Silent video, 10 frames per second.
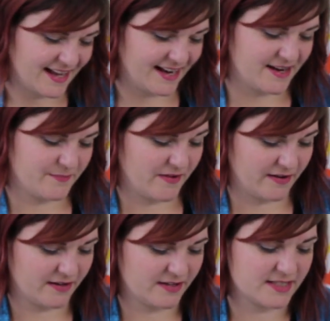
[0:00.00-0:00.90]

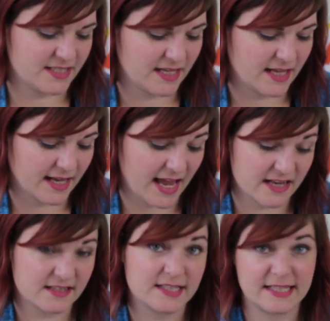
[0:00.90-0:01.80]
And
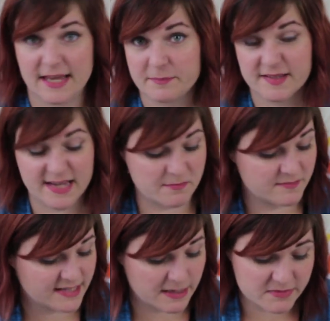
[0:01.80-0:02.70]
again, yep,
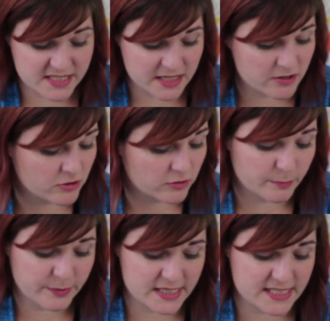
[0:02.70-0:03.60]
same
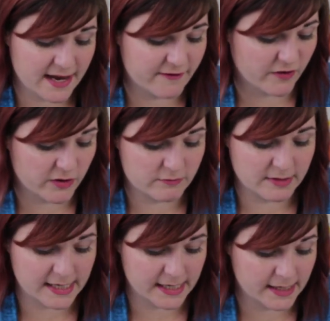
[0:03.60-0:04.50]
deal, PDF
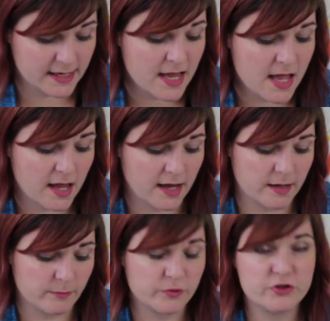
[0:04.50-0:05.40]
only.
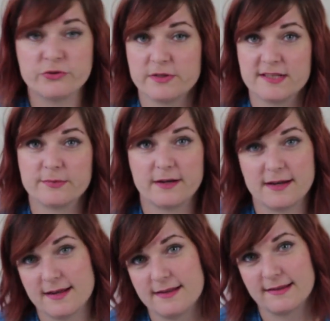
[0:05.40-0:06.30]
This
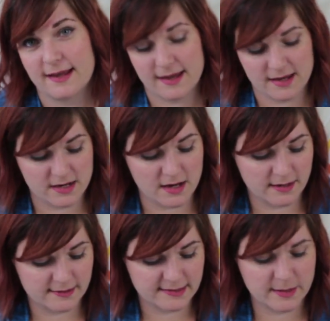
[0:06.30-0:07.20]
one is a
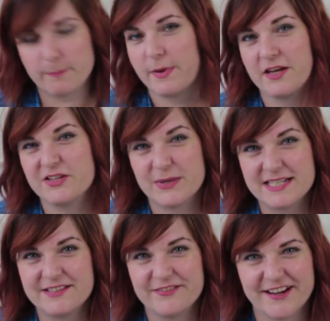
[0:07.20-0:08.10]
skimpy
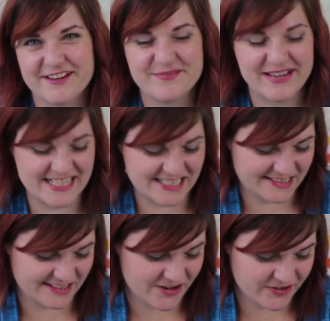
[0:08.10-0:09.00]
25
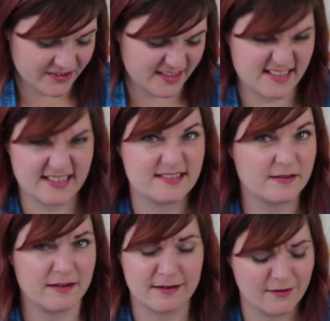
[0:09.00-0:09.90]
pages long because it's
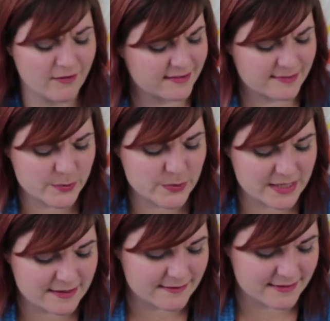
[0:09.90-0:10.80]
a lot
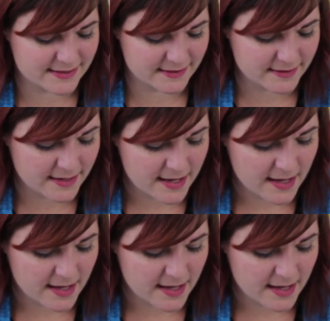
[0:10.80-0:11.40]
smaller cardigan.